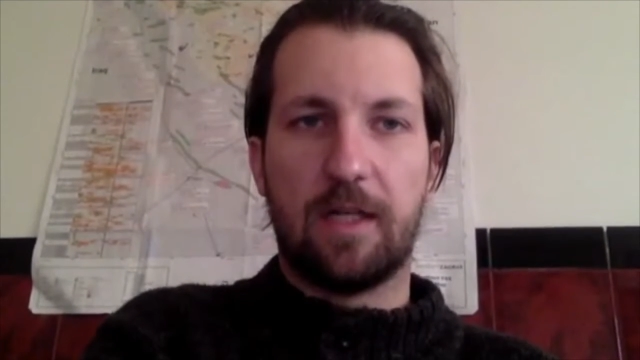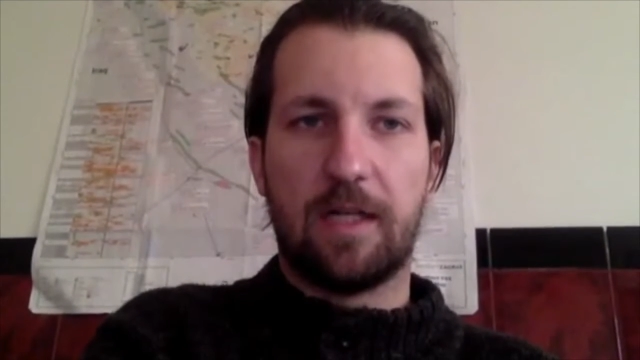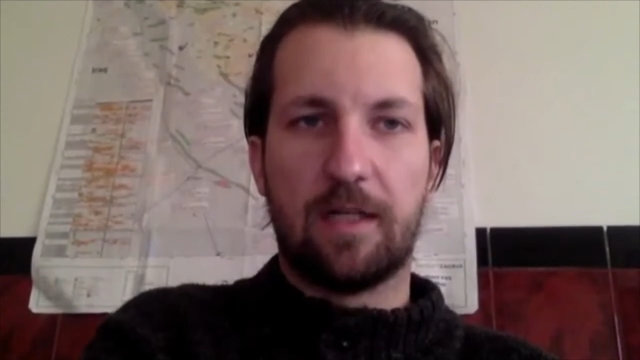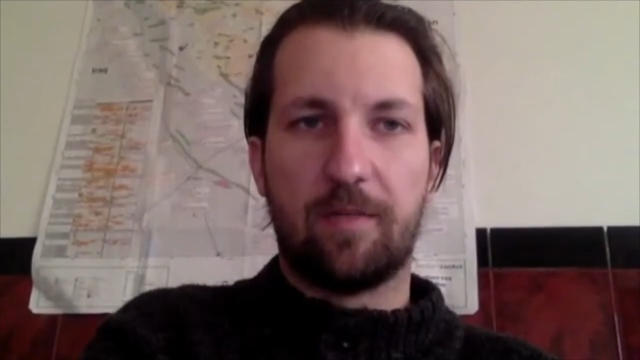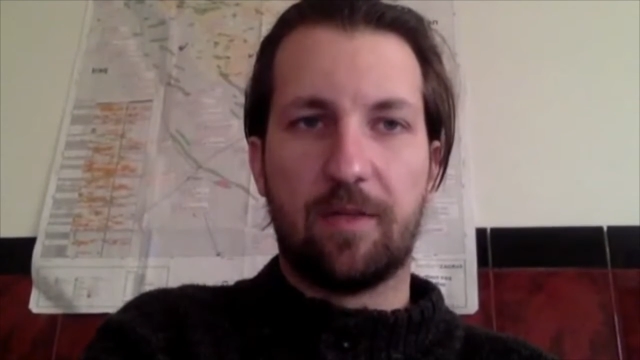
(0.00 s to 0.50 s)

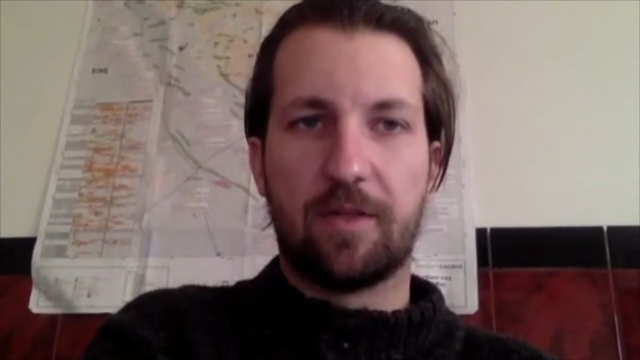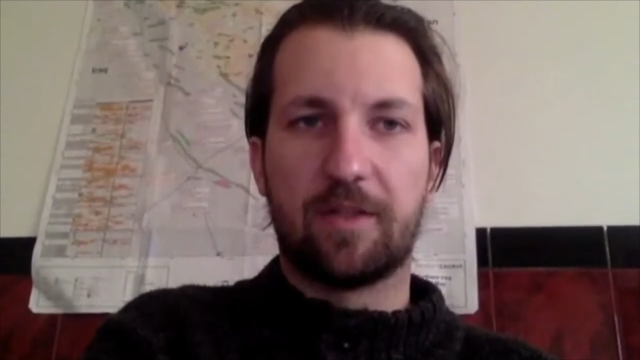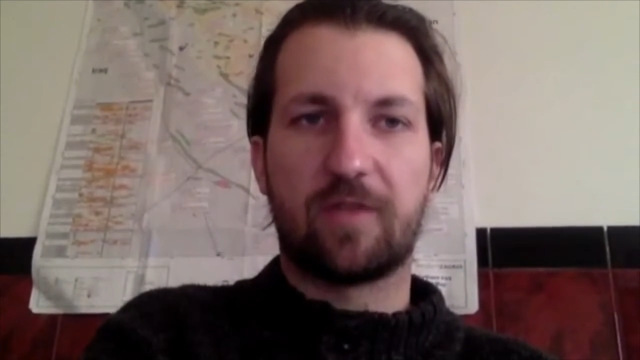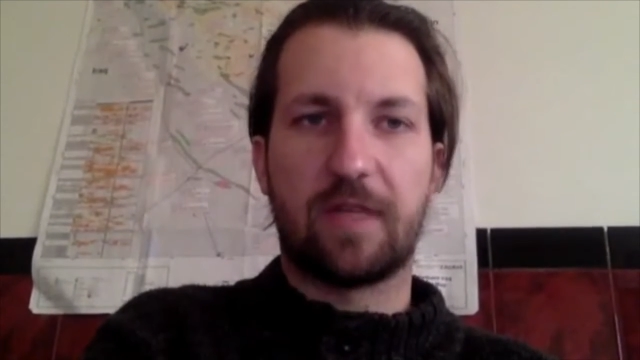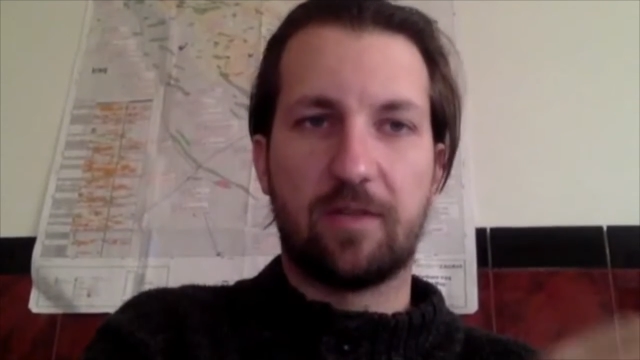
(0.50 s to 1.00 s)
in the
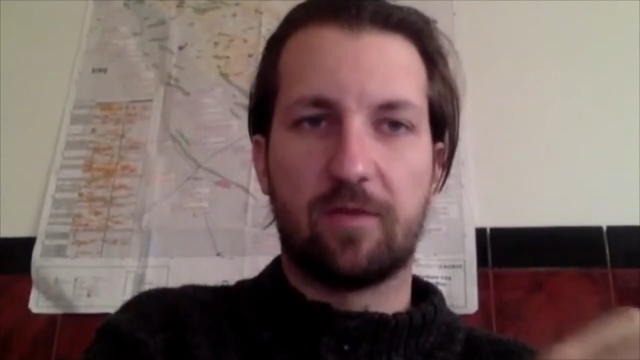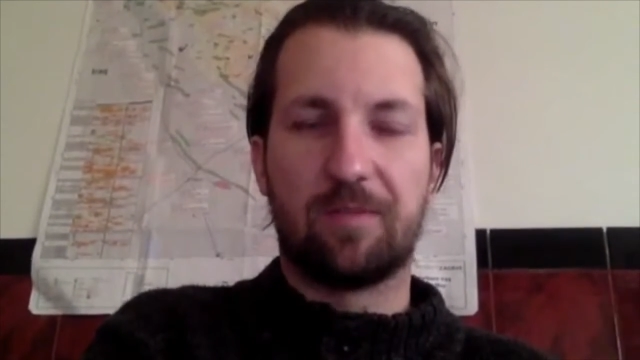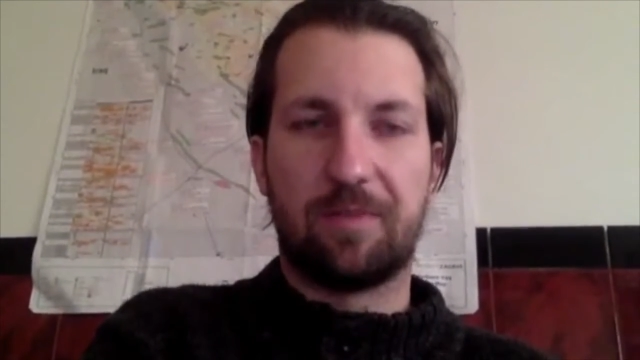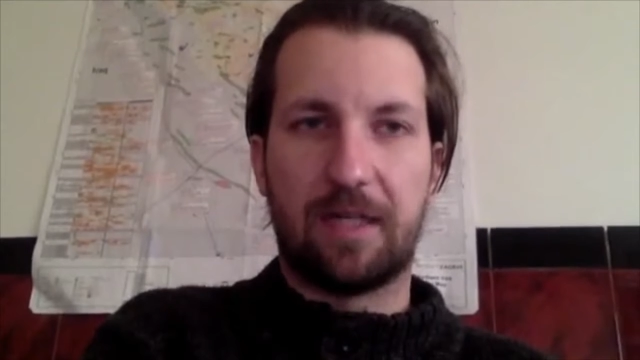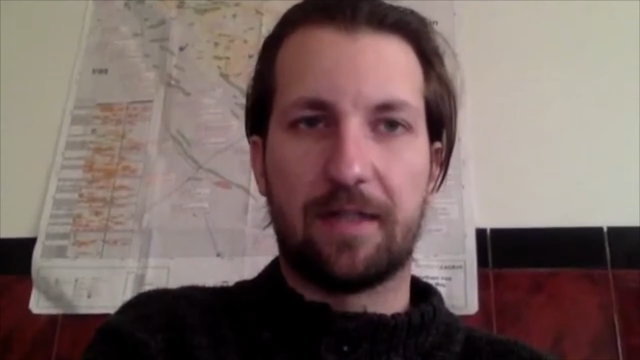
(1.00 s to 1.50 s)
buildings trying to
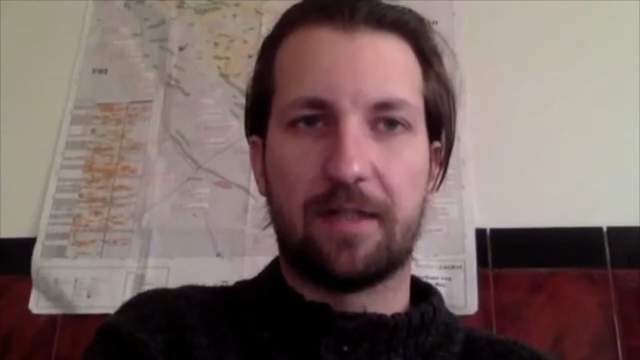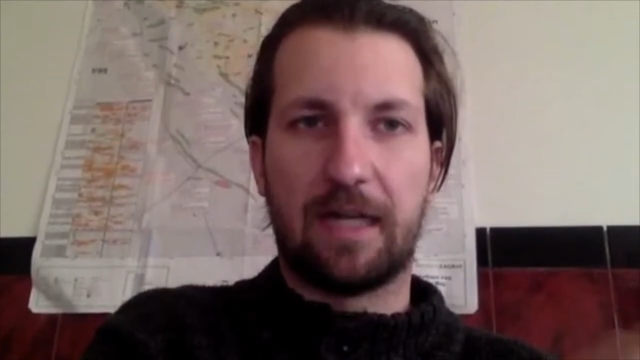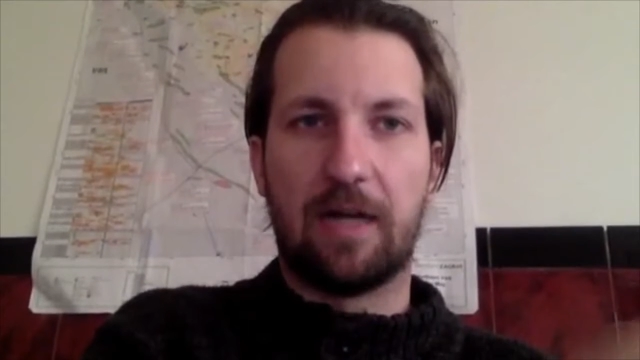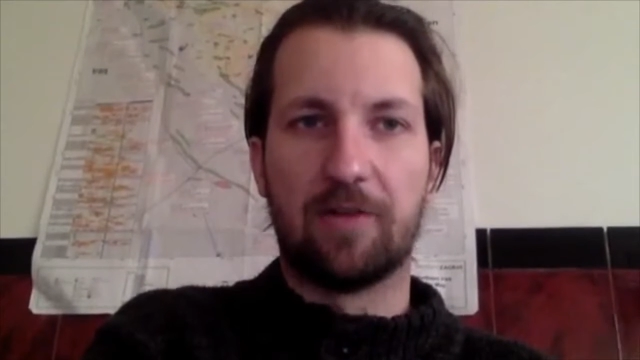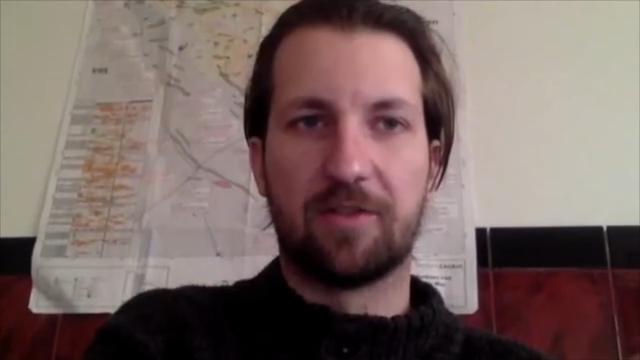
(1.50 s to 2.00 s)
repair
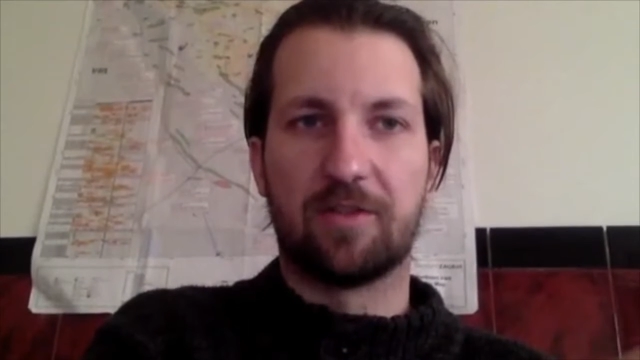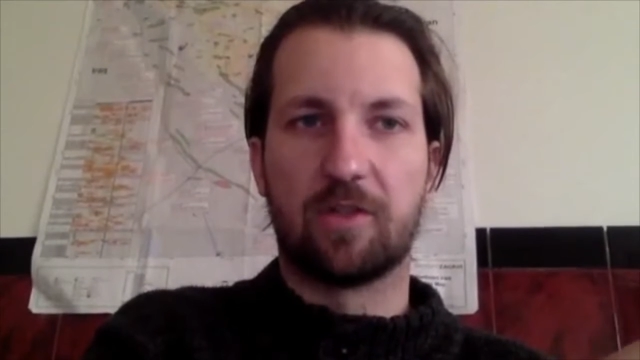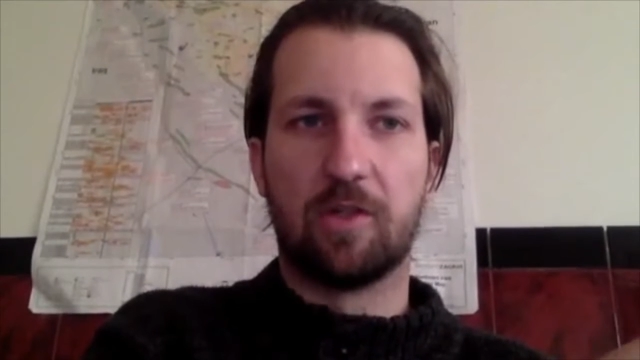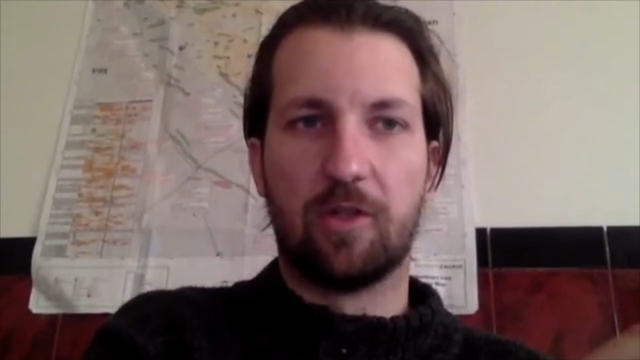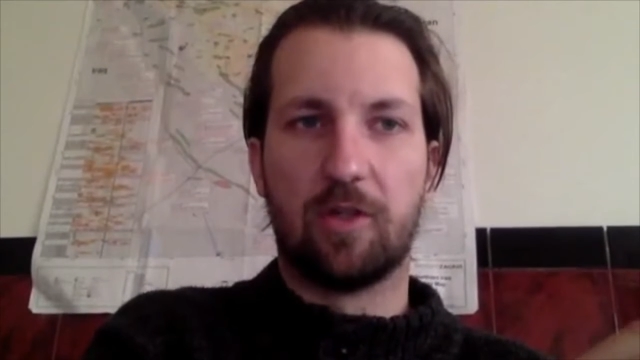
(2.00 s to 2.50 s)
their houses
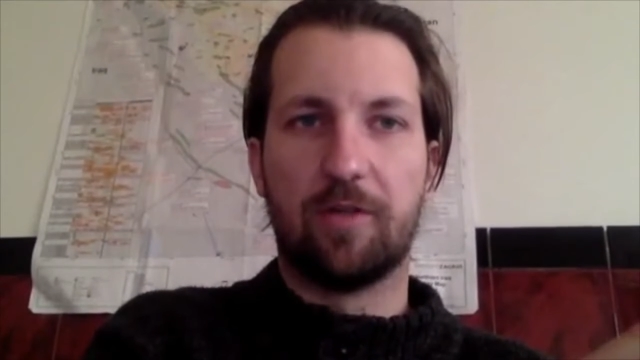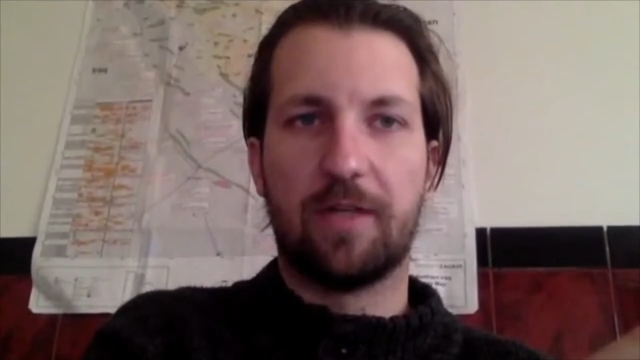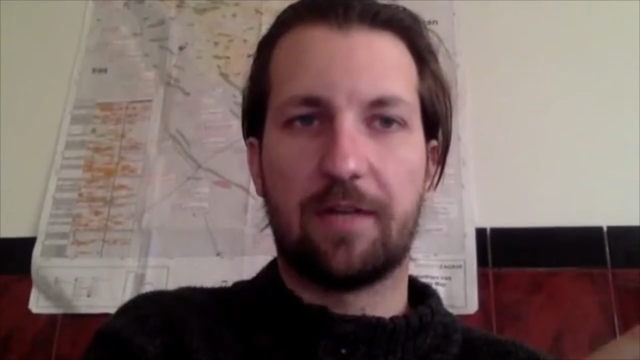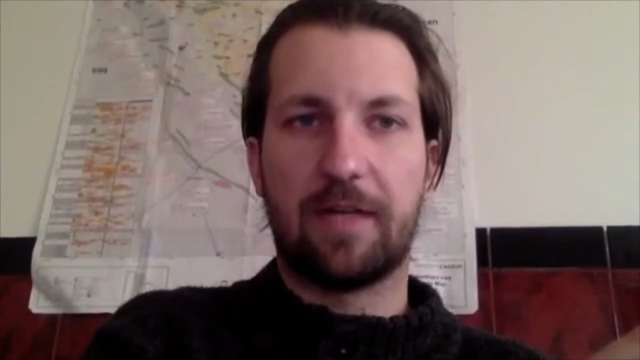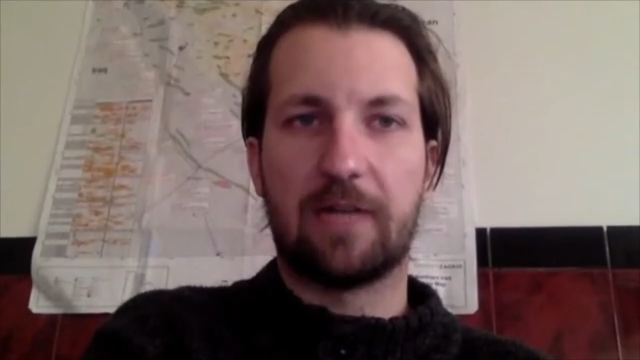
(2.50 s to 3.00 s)
although the,